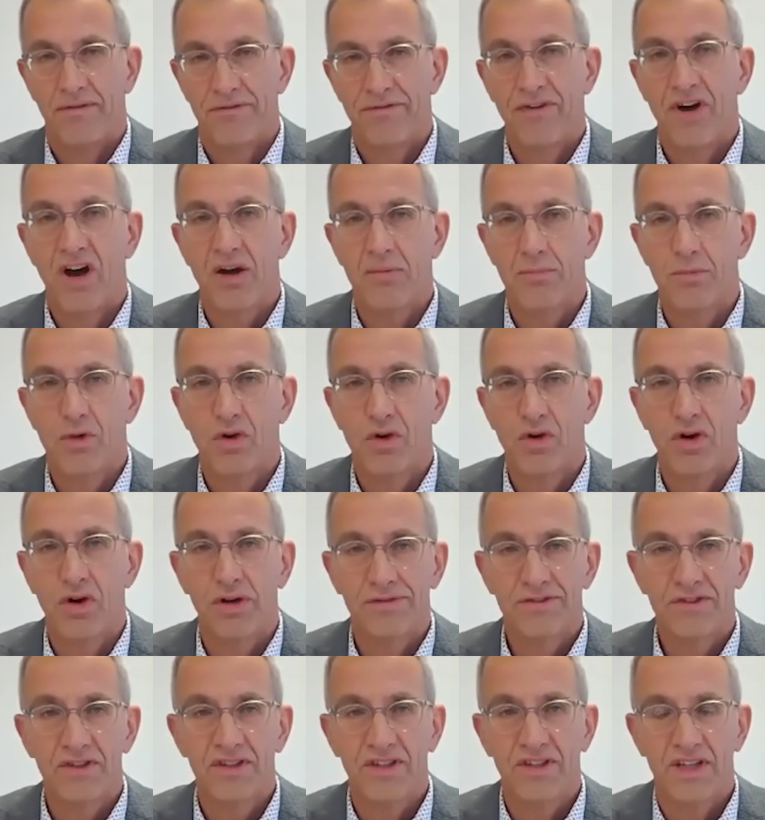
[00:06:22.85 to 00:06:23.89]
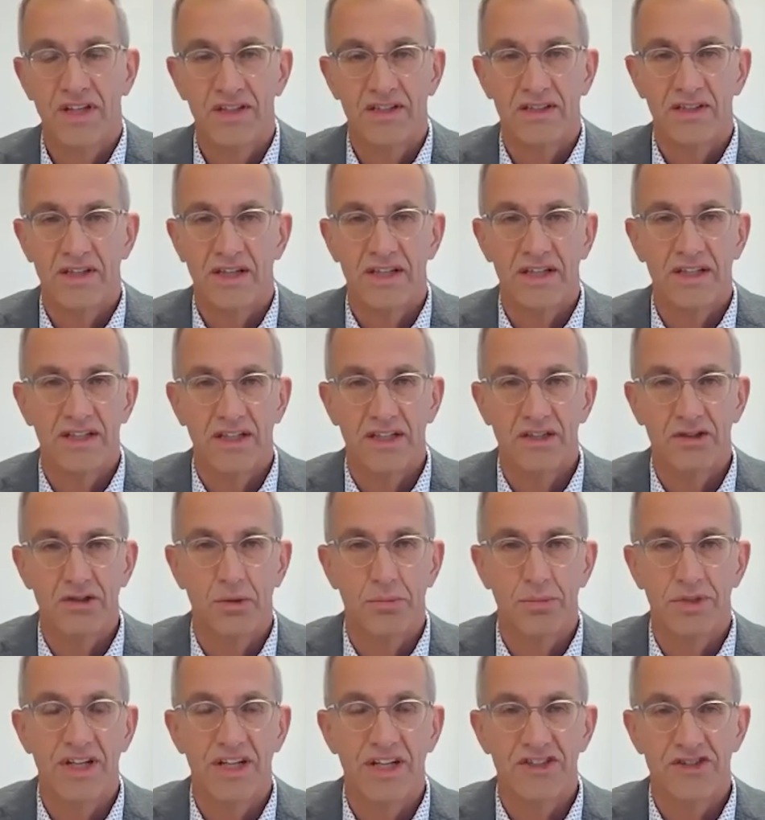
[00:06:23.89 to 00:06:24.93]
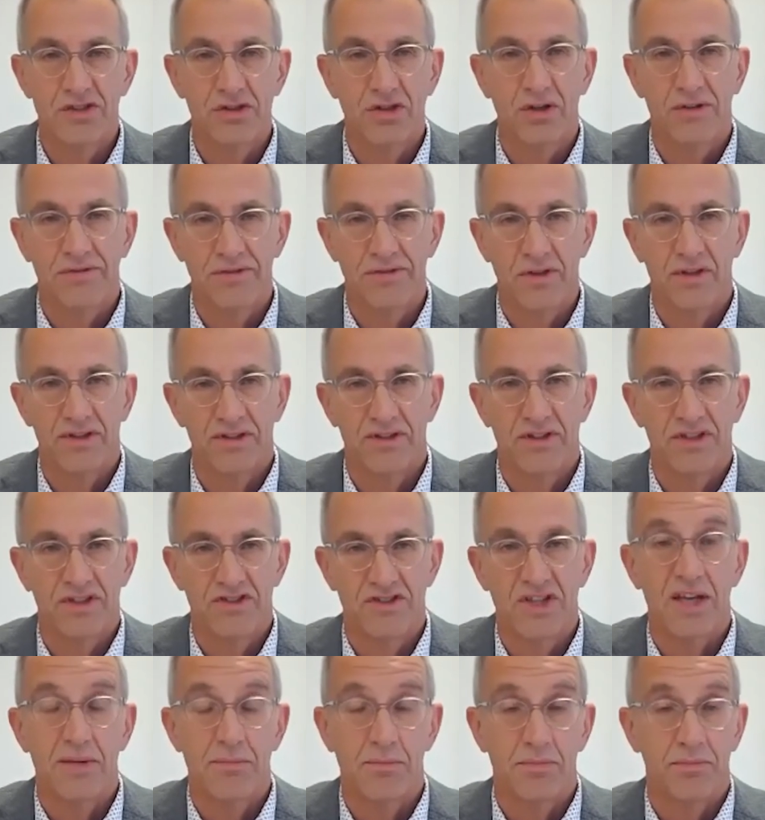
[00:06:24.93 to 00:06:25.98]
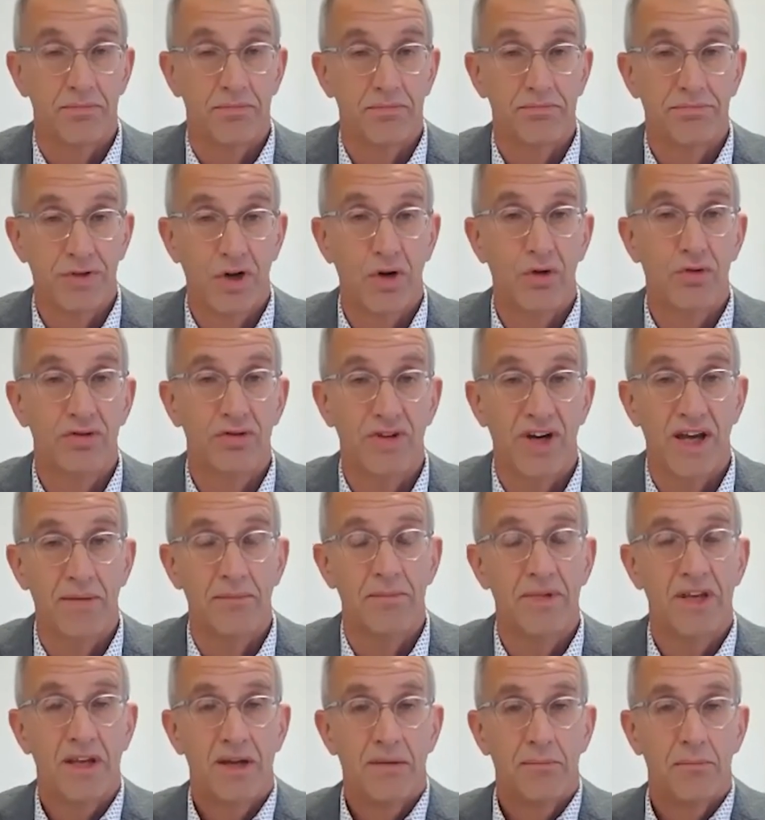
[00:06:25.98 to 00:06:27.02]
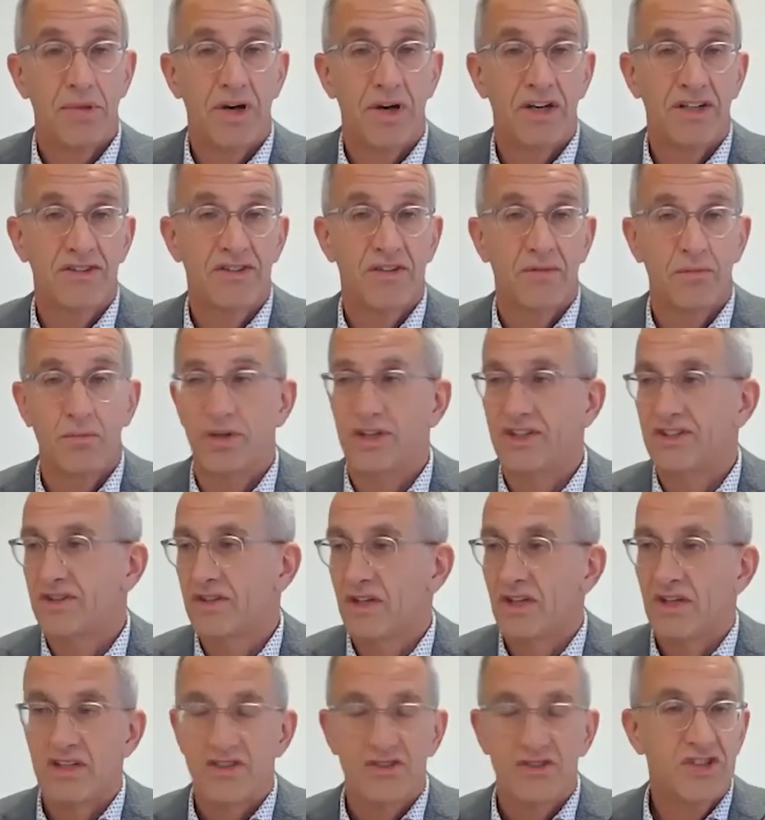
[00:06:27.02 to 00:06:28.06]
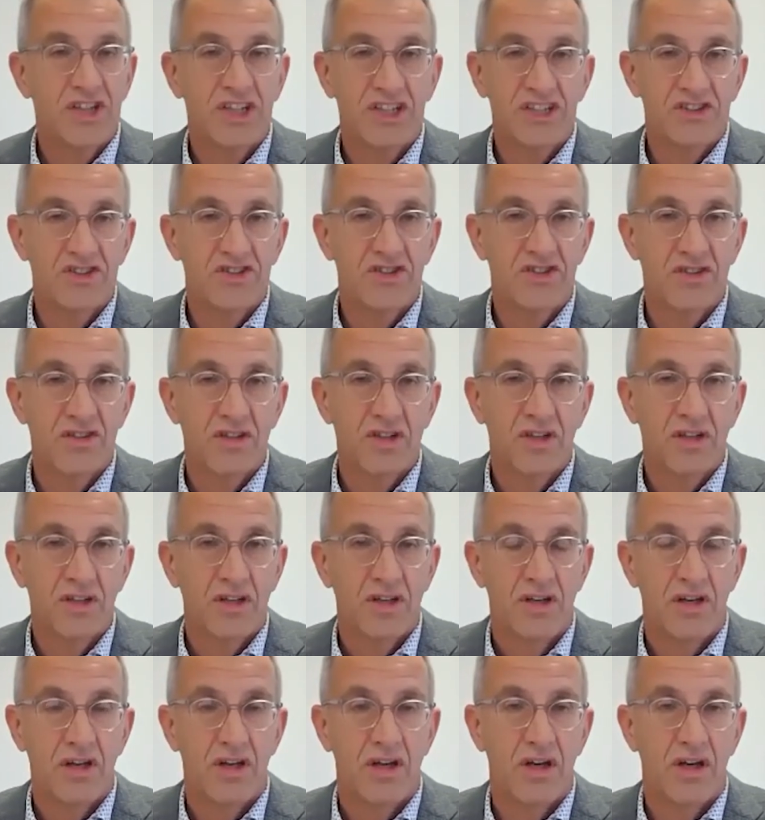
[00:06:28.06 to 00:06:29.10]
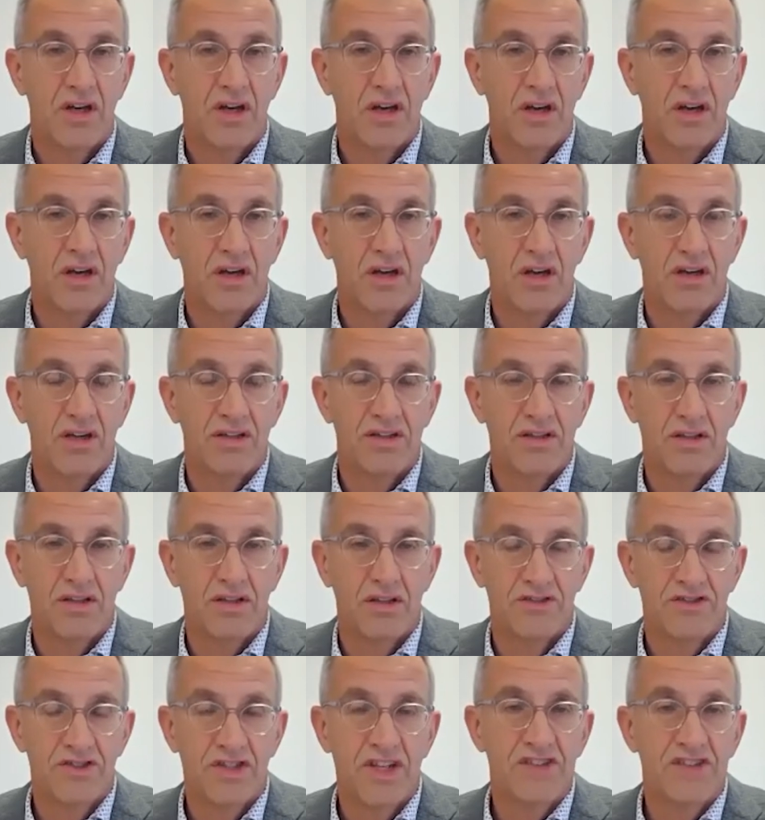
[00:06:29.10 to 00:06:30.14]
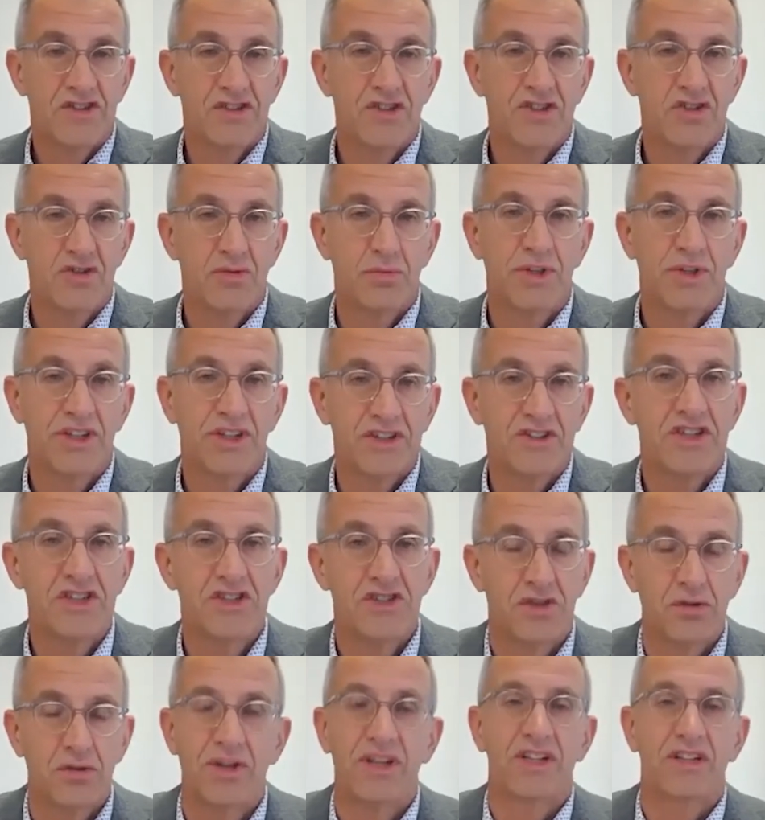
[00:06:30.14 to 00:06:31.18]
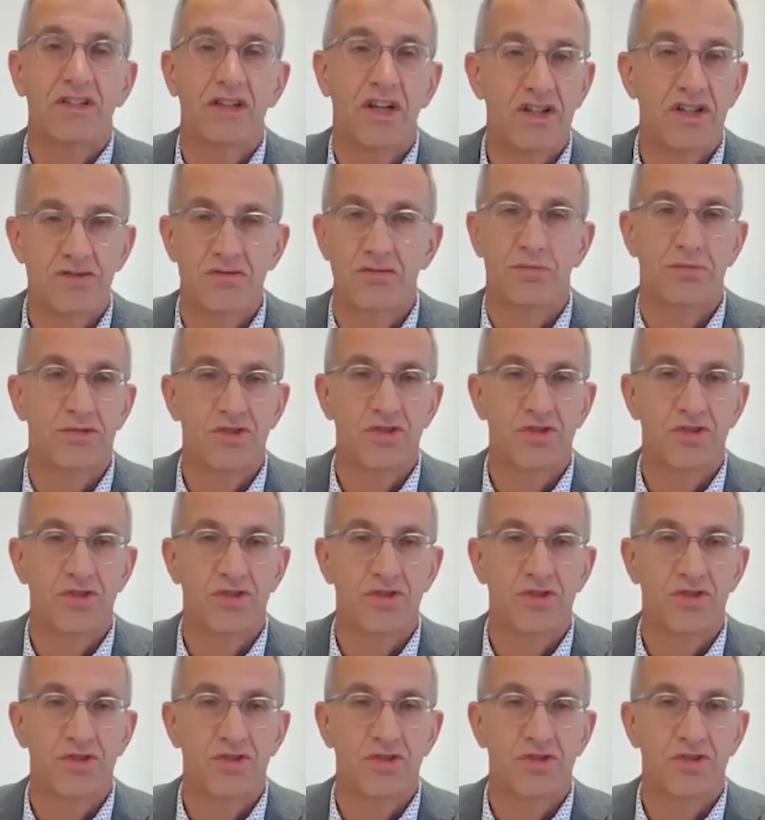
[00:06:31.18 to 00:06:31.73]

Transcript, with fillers: far more often in, in a combination of the same program, but with six uh, uh, sessions with a teacher in a classroom.